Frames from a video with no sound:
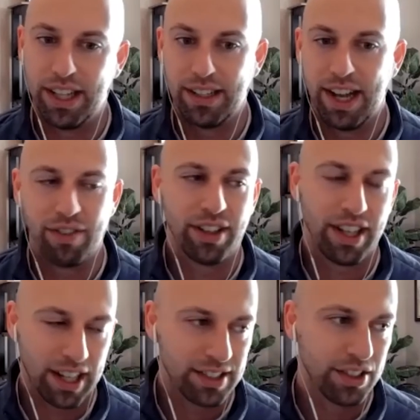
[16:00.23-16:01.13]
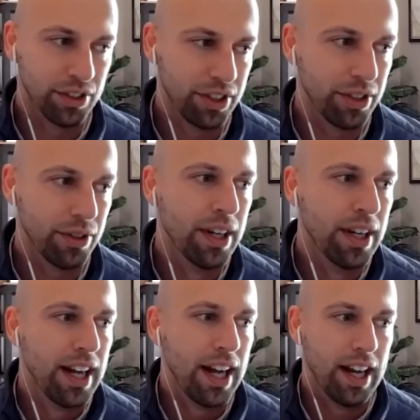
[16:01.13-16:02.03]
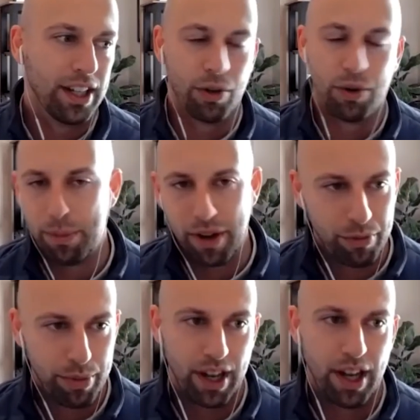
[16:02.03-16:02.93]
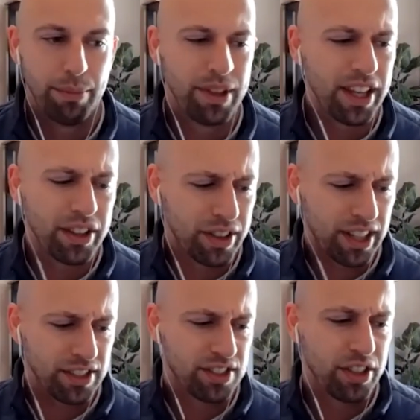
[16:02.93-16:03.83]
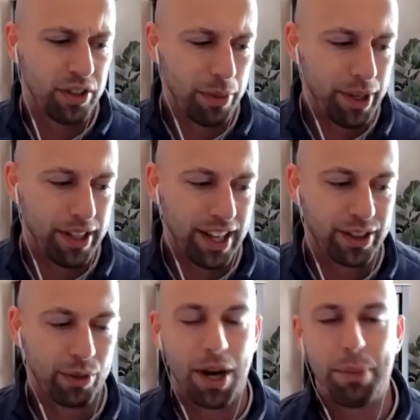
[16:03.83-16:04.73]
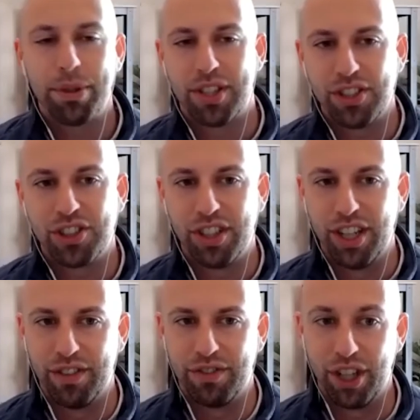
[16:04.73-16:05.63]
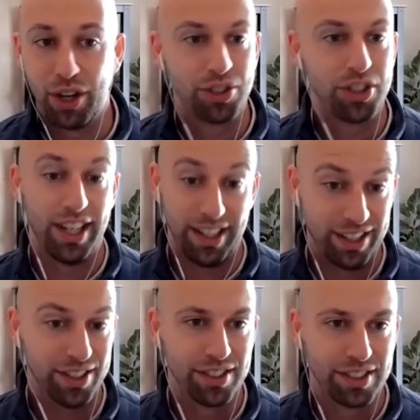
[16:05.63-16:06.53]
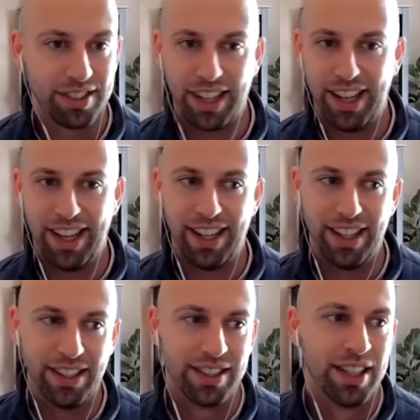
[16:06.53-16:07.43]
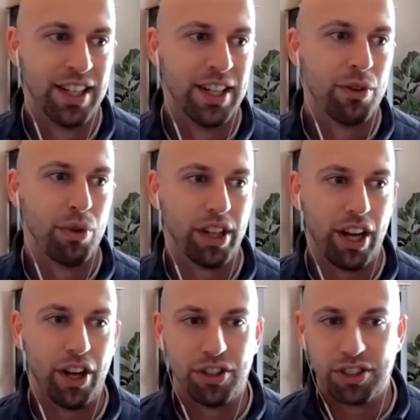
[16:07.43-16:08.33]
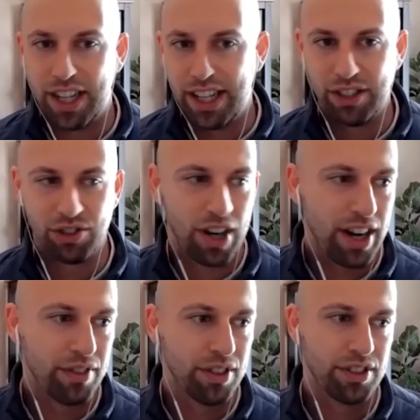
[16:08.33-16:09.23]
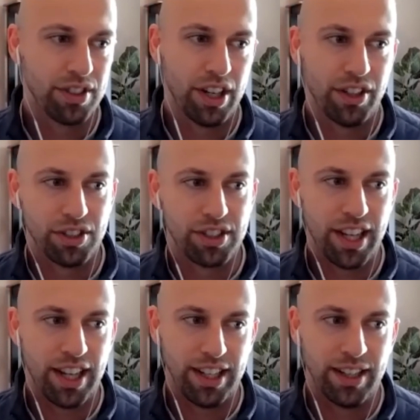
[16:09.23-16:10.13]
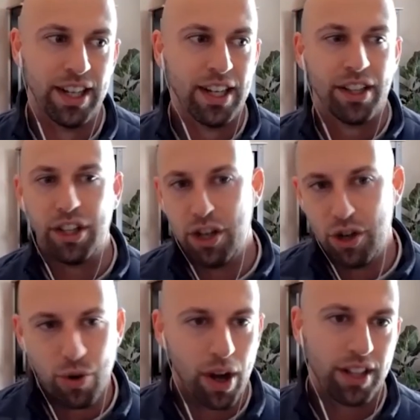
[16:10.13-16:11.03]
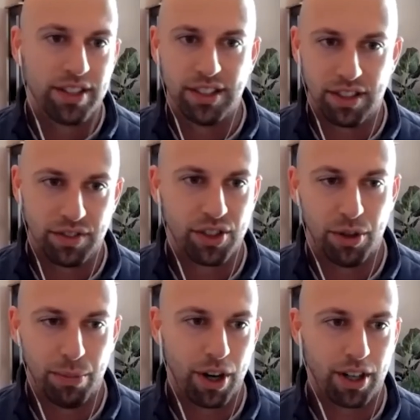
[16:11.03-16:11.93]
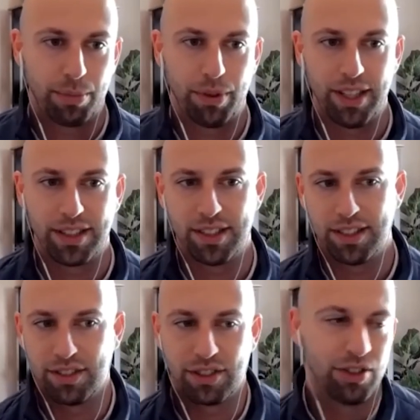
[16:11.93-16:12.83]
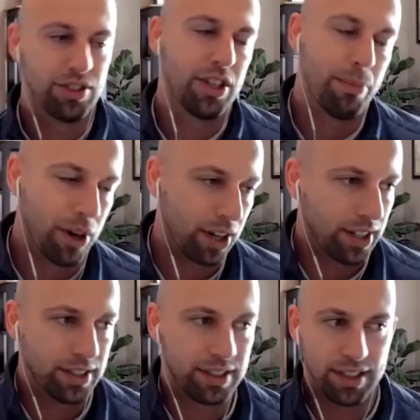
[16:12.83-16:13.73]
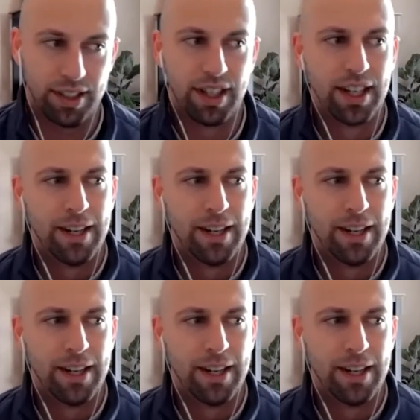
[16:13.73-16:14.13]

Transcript: in everything I still do, going above and beyond. The other things too, I mean, like the repetition of negotiating deals and really understanding drivers and understanding the nuances of certain marketplaces and certain submarkets and